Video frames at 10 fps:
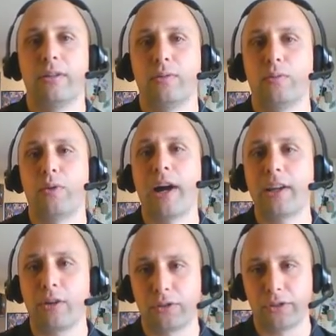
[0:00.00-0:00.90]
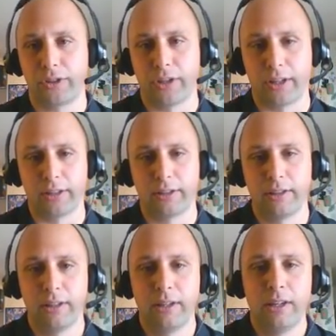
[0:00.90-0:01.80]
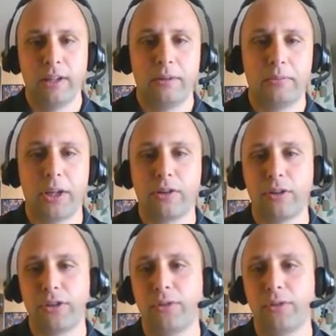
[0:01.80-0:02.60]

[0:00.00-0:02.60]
Why culture studies? Because